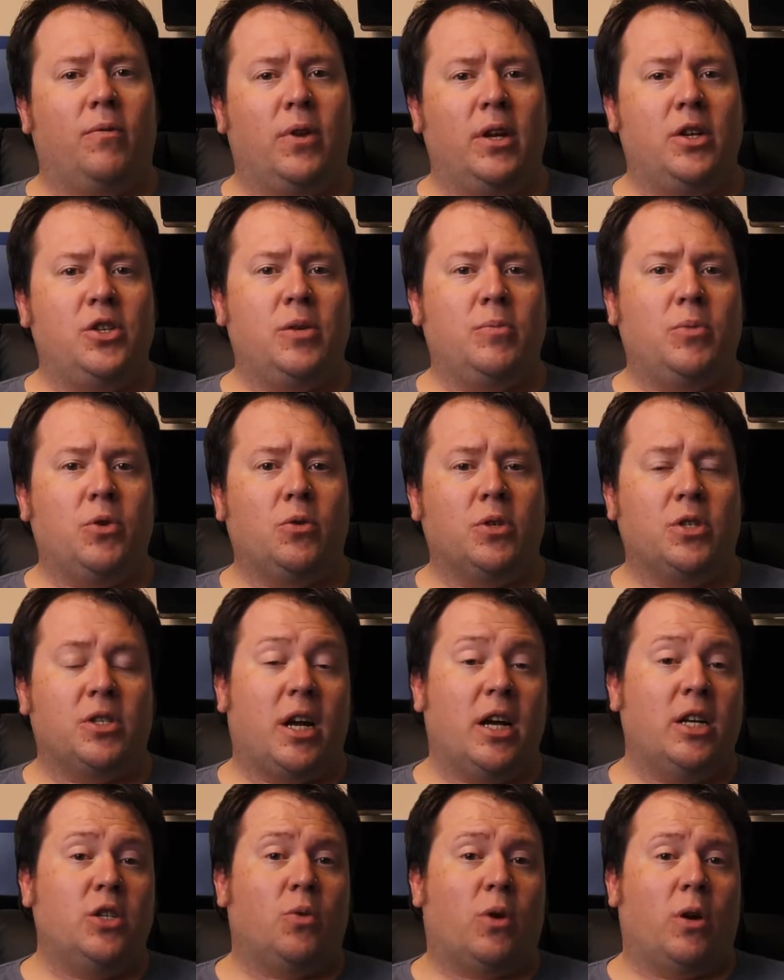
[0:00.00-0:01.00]
finish into a
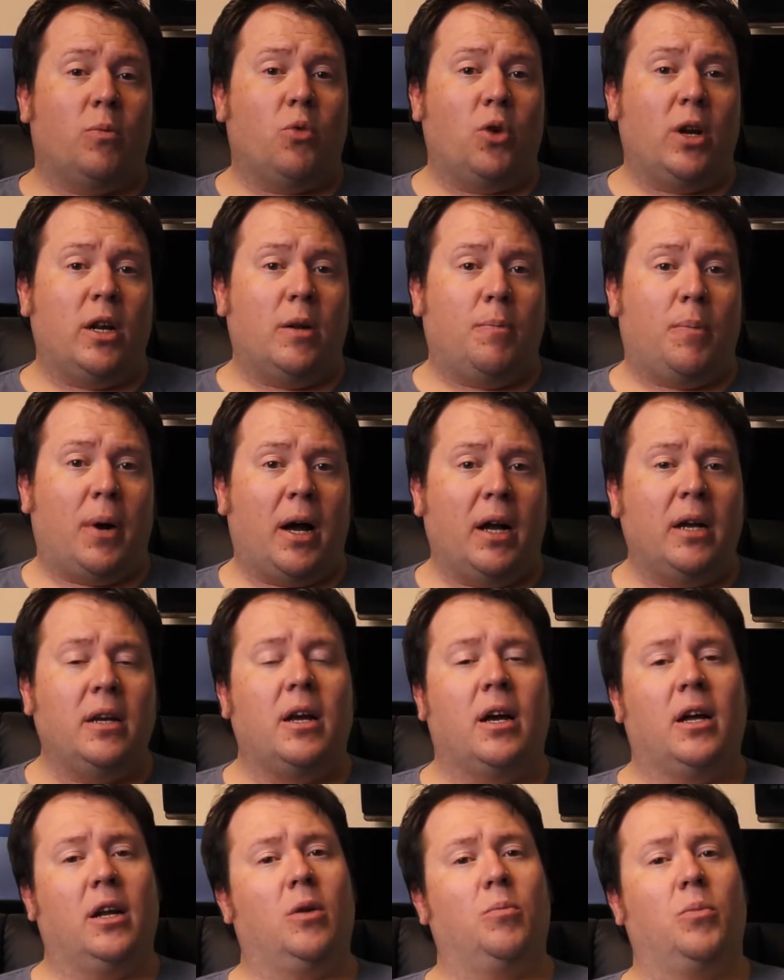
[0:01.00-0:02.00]
stage where I'm ready to paint,
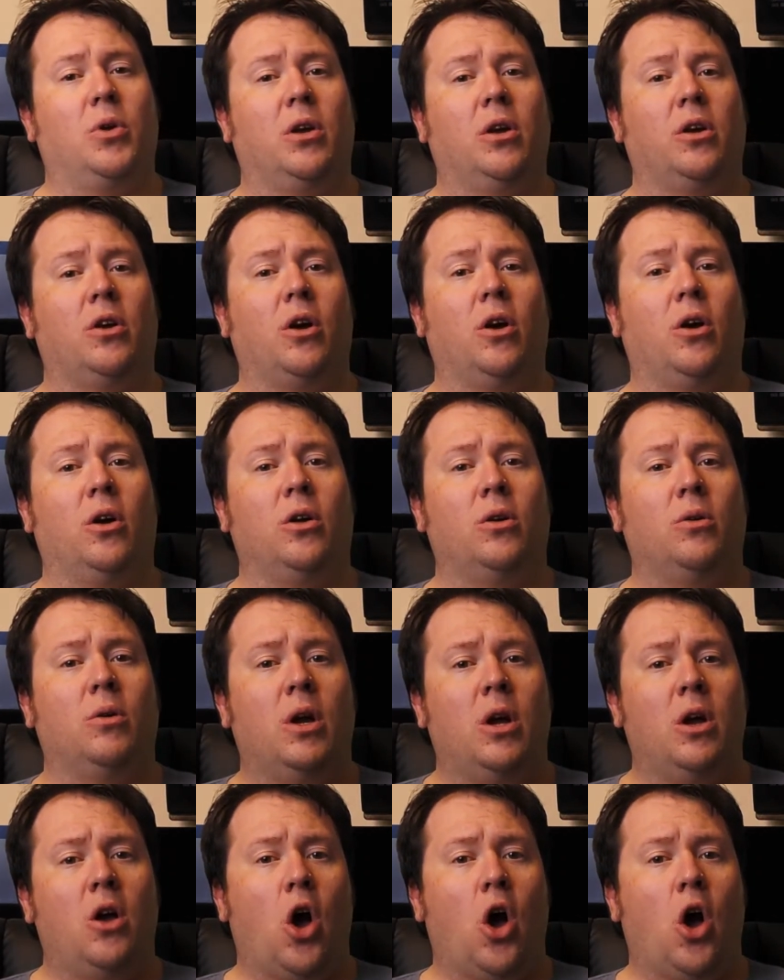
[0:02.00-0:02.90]
and I'm going to go